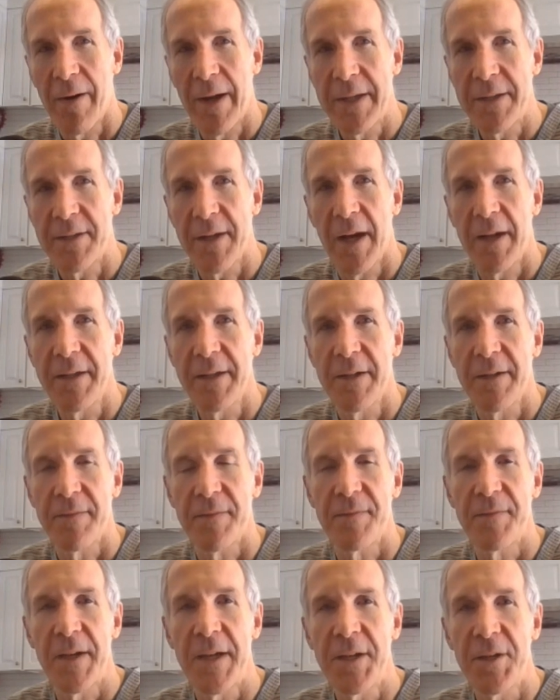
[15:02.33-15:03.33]
right, Tanya,
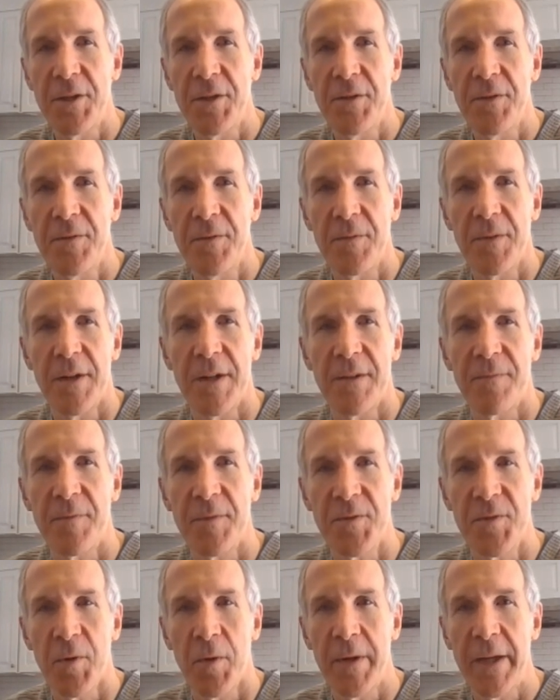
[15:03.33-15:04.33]
thank you for
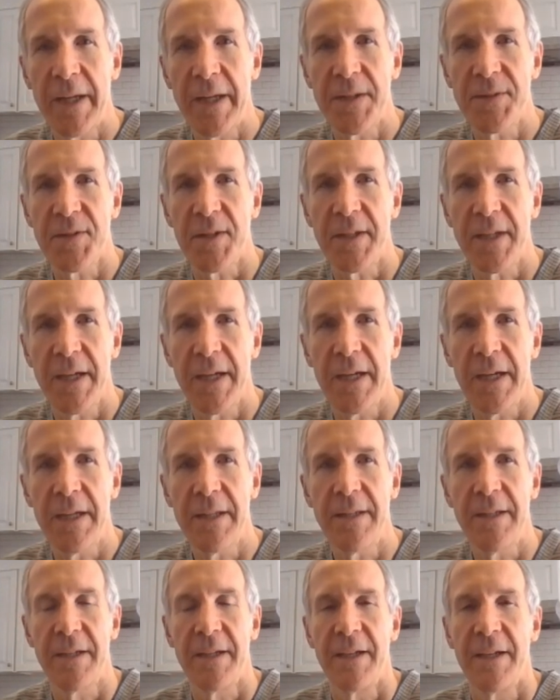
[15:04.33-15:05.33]
joining us
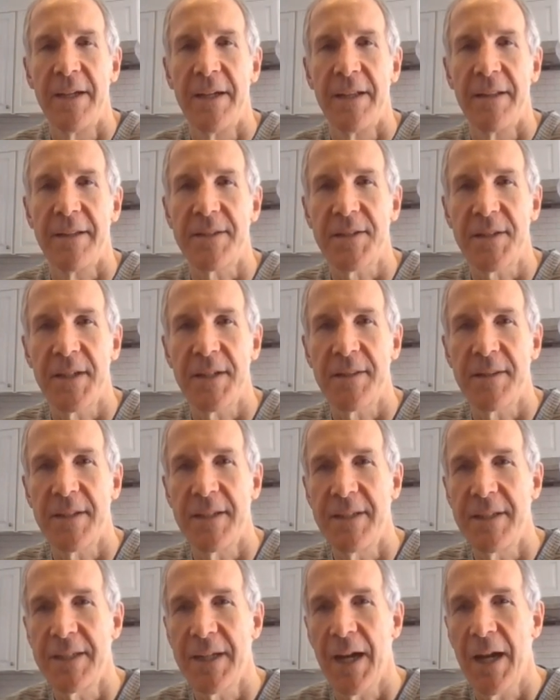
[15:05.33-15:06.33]
again. Let's get
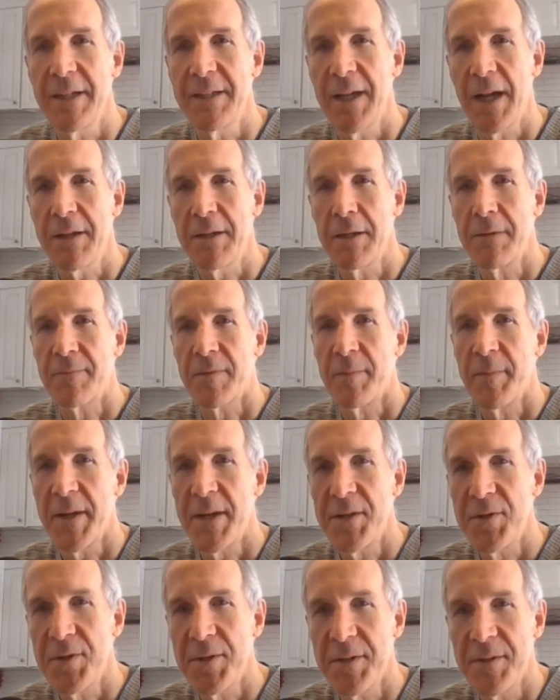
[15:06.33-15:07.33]
the contact
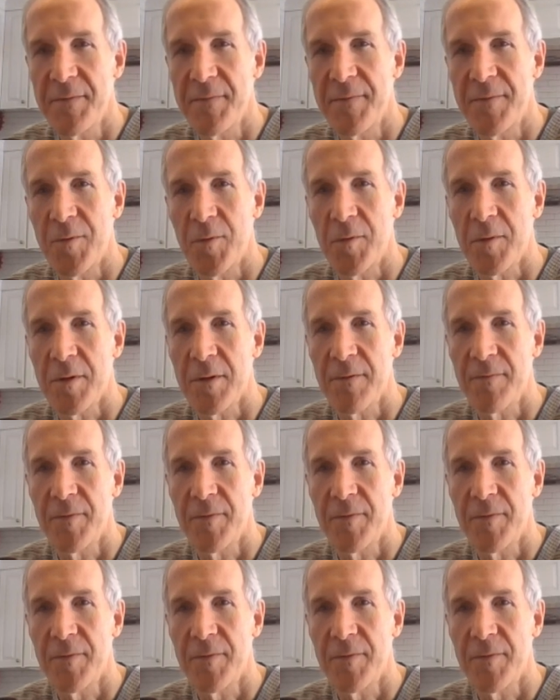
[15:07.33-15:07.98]
information for